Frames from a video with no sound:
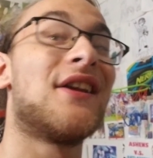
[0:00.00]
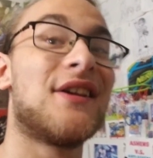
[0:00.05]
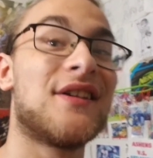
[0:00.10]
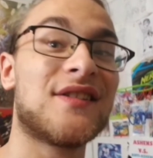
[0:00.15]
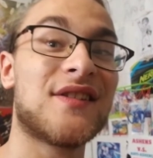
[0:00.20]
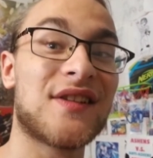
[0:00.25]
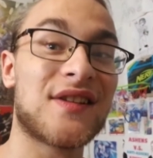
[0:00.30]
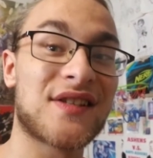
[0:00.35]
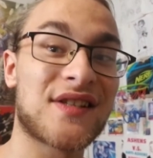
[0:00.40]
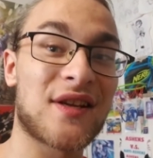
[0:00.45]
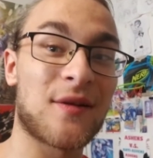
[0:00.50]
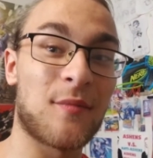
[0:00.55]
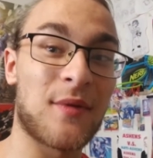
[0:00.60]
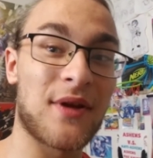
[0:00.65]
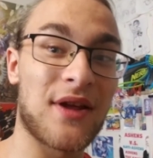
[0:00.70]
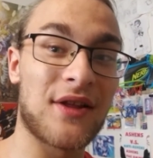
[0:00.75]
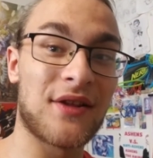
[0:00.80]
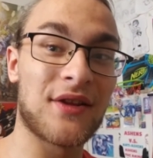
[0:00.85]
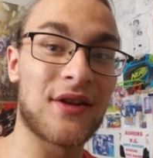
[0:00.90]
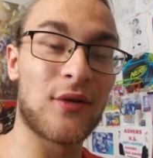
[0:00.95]
so this is gonna be
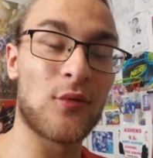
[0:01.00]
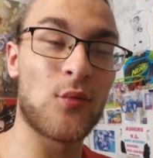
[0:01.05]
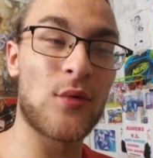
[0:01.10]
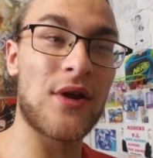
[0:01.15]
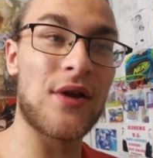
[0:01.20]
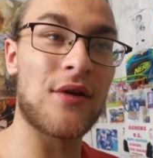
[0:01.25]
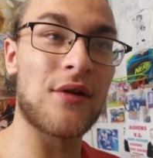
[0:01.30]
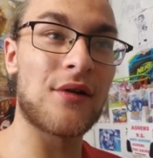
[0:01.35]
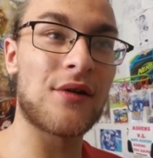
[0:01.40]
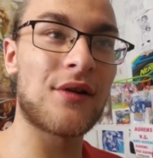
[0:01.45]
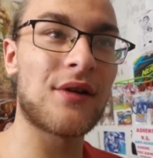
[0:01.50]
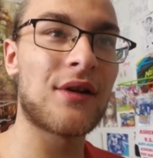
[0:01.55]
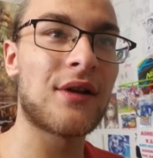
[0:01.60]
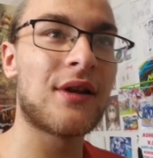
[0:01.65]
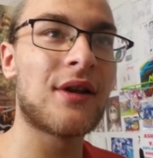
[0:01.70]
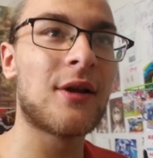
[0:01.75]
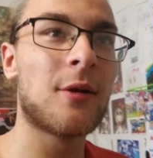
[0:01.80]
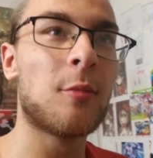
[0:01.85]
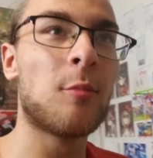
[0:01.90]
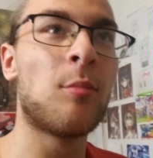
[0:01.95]
a little weird,
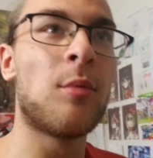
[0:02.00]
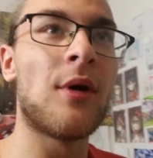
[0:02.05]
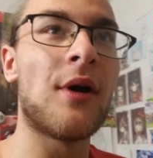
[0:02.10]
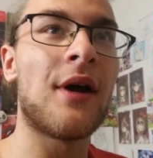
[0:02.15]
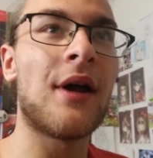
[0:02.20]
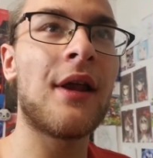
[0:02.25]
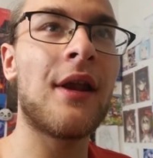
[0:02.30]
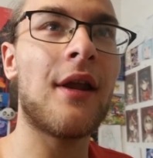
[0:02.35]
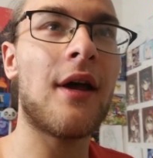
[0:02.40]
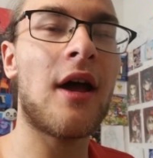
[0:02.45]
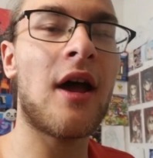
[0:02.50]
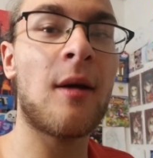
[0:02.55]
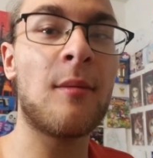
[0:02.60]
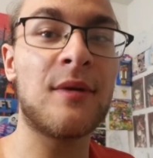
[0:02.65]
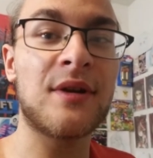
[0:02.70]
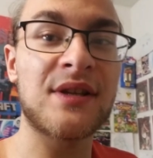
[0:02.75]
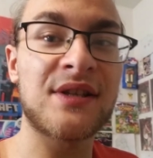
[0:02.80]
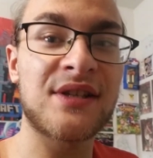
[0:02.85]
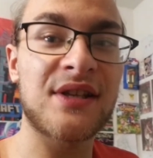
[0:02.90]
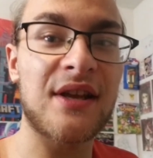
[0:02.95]
but I'm
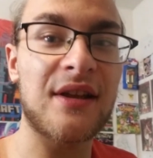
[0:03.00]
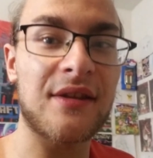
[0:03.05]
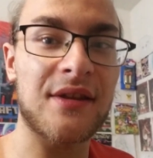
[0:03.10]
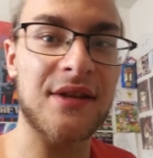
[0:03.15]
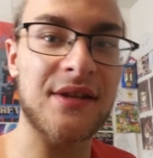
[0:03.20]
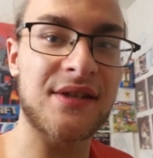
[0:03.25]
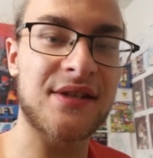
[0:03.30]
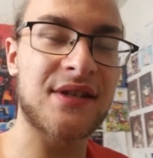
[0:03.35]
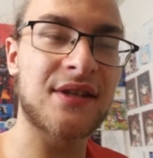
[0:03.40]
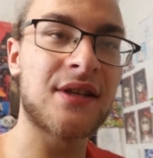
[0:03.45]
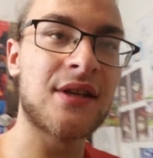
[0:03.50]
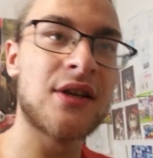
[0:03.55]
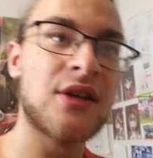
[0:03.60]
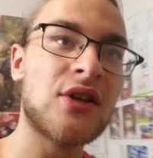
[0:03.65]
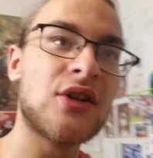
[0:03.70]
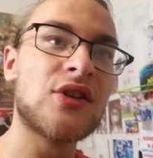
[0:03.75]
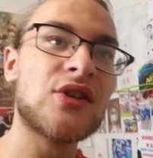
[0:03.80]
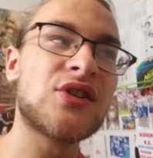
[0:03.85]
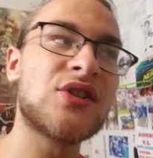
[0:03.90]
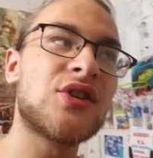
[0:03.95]
gonna say this.
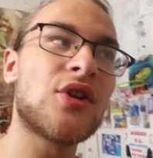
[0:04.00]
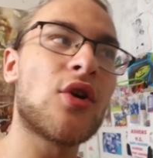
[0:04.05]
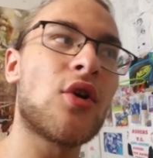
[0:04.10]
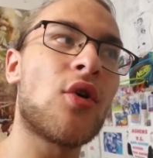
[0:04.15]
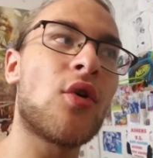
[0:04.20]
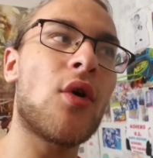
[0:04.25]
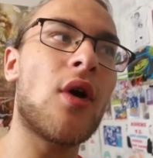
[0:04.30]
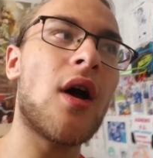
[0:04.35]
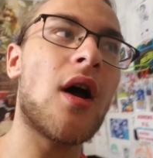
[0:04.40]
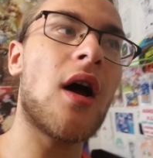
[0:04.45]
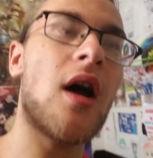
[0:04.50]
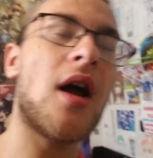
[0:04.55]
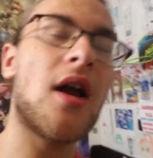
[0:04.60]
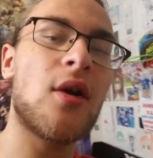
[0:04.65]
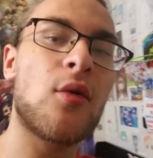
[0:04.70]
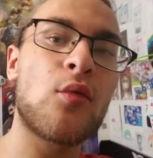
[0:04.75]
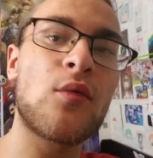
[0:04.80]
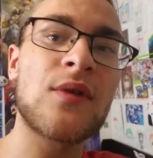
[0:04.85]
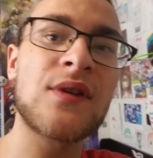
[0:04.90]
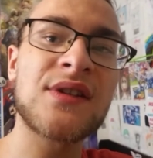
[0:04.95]
So, I
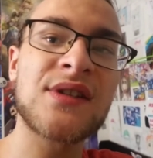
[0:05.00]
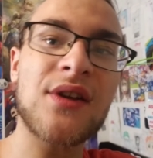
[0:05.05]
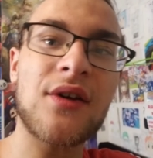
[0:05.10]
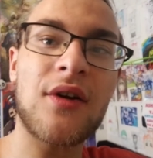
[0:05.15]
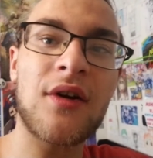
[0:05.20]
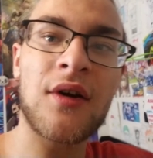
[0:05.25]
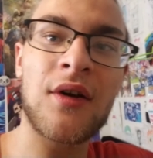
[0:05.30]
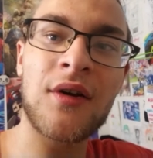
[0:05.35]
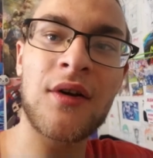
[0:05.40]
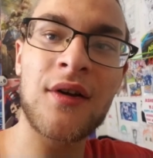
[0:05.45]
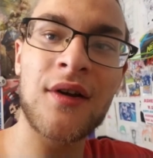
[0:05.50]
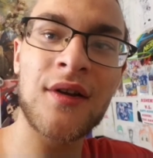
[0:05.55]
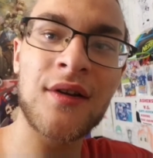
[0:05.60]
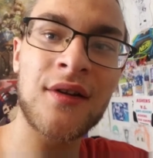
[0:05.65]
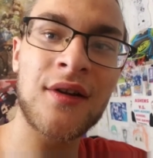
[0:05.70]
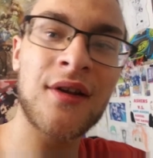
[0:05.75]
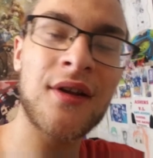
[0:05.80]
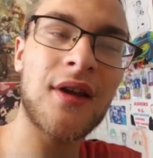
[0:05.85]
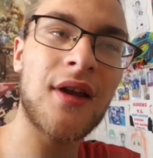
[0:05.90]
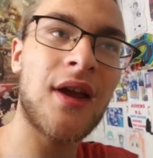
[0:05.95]
was
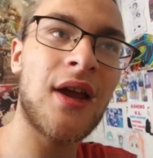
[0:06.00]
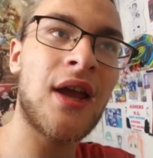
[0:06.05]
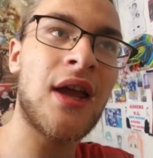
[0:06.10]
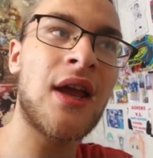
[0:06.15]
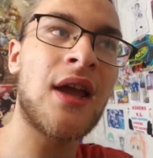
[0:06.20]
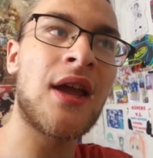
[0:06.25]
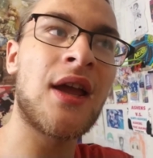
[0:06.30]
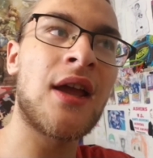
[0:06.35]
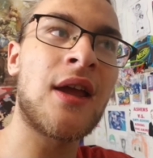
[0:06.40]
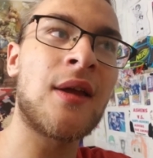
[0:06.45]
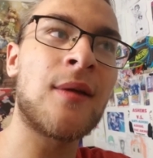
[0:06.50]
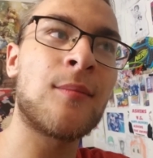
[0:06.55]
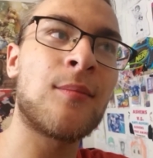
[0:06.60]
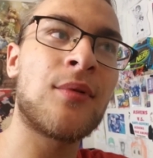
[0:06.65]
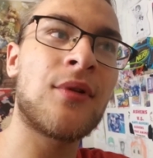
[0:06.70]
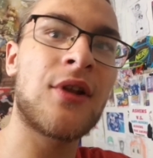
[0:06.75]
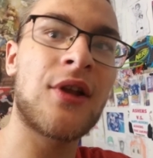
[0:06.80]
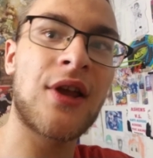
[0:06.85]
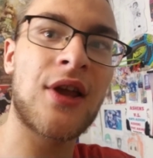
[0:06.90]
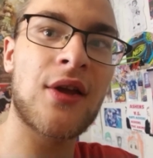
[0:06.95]
on a
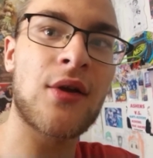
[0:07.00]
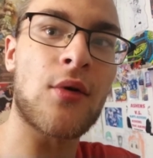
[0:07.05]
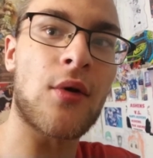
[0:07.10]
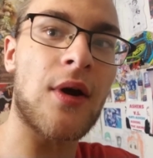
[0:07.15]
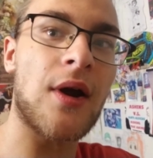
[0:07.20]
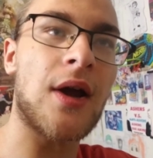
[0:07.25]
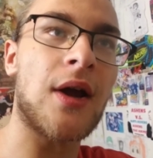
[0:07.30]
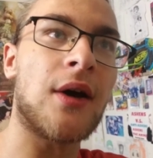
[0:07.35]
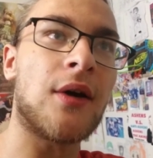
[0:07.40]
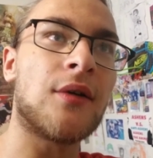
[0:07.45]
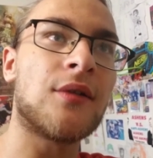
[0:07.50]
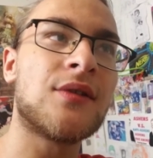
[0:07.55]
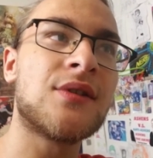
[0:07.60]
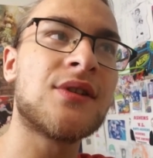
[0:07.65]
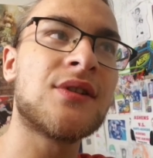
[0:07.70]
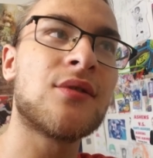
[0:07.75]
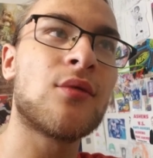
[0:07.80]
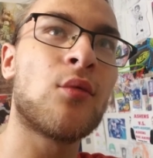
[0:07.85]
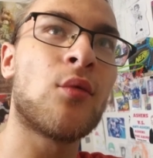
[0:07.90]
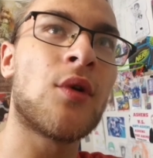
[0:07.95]

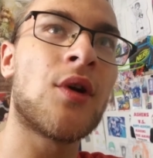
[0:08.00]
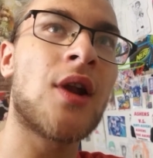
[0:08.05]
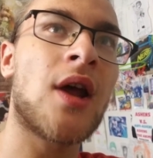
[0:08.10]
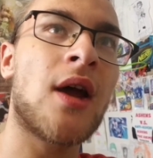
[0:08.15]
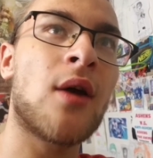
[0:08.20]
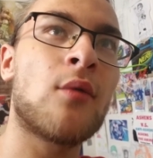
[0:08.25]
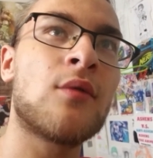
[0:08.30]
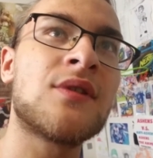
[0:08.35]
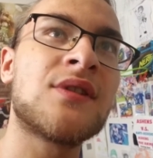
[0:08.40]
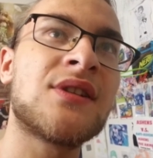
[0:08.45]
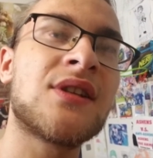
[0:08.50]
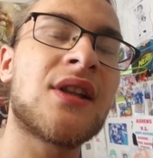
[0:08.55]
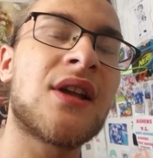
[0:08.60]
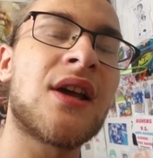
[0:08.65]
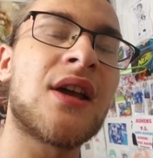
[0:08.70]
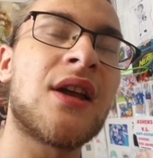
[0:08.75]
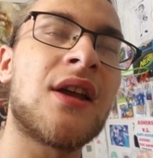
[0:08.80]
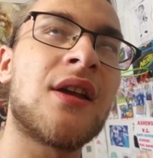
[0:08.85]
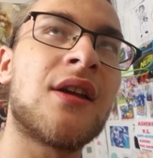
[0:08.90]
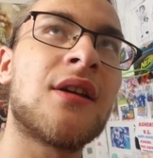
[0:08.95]
playground when I was
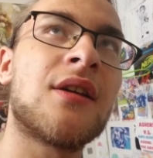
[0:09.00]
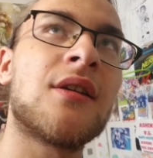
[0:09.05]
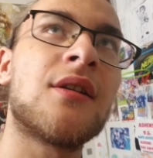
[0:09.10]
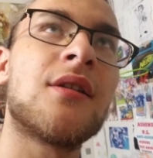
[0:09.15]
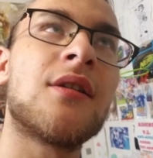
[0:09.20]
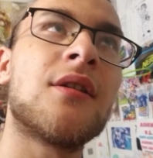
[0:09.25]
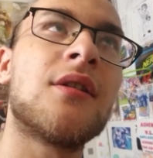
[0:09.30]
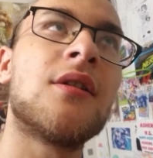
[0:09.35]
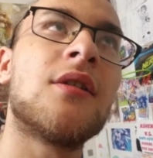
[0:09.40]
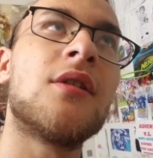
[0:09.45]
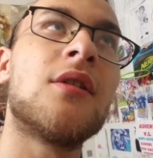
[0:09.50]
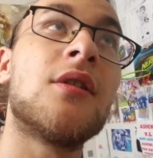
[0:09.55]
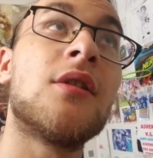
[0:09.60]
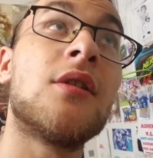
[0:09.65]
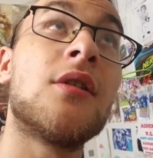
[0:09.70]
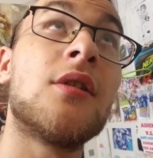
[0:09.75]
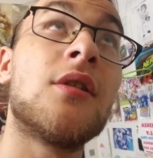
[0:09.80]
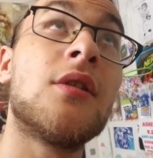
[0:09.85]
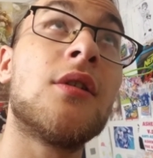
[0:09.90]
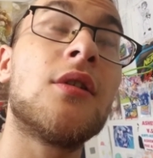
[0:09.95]
like,
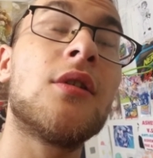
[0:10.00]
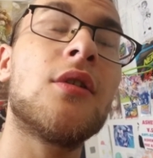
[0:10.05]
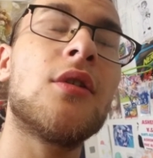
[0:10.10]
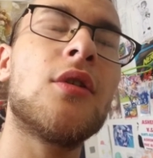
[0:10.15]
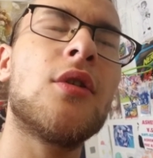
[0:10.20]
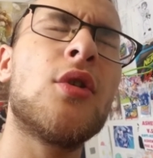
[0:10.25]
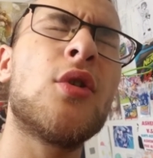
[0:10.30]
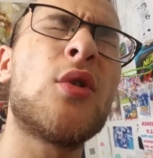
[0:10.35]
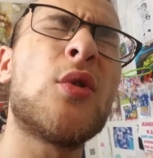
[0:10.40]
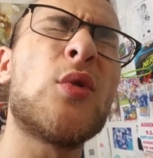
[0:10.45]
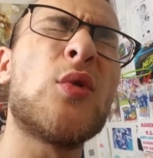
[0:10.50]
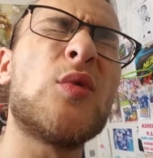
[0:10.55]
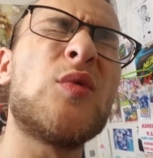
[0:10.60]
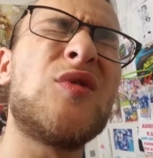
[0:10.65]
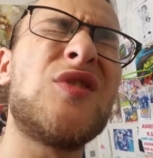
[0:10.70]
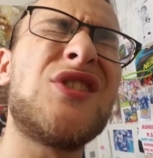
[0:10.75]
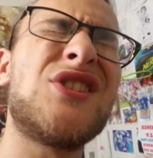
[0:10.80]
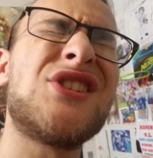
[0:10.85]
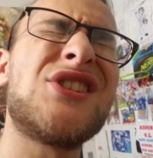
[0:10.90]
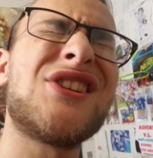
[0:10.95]
oh
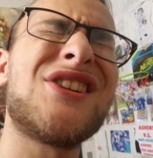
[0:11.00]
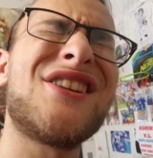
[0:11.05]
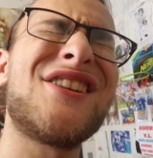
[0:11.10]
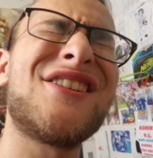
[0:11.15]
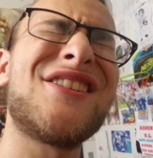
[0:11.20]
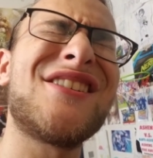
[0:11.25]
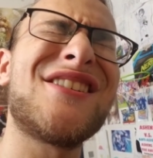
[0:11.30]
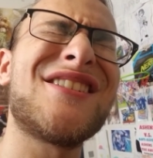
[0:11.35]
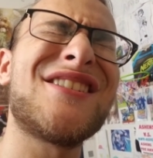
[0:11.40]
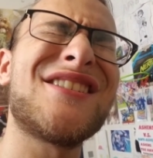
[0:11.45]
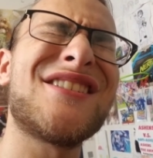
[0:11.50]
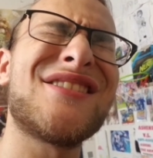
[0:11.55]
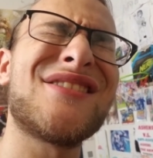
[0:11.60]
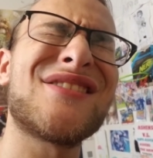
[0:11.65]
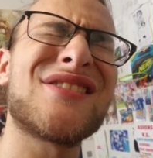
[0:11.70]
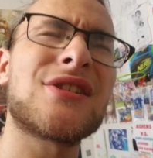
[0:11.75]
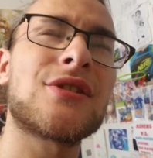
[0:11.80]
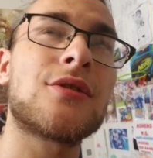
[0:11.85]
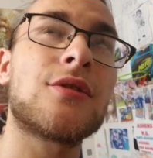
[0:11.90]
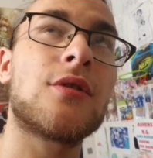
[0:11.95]

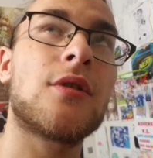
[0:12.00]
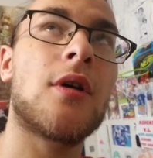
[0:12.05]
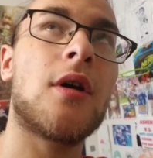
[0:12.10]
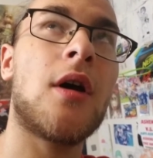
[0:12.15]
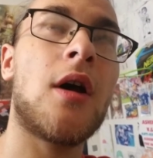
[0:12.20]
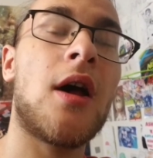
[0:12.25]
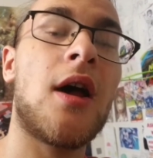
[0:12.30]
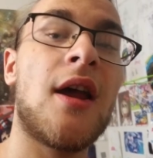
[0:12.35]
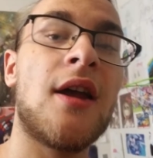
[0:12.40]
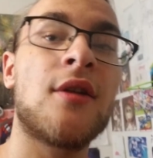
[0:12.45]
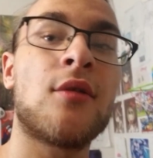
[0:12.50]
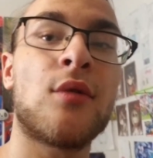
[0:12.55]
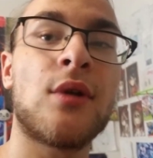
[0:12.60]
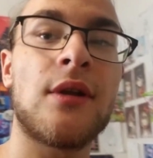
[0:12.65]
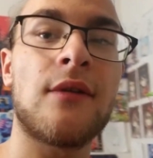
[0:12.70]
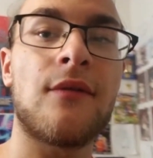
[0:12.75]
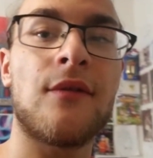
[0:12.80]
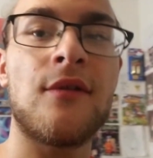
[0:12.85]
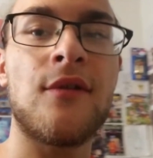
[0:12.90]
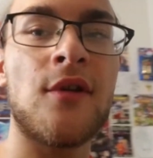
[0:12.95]
jeez, I don't
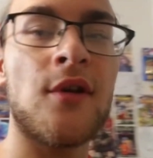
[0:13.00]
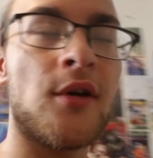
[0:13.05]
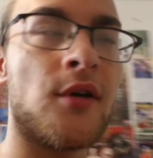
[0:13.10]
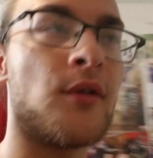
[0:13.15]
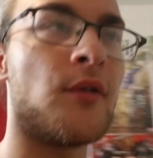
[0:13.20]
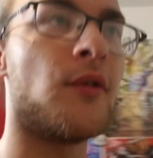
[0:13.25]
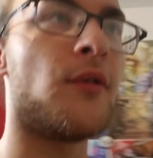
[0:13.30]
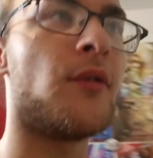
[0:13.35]
even know,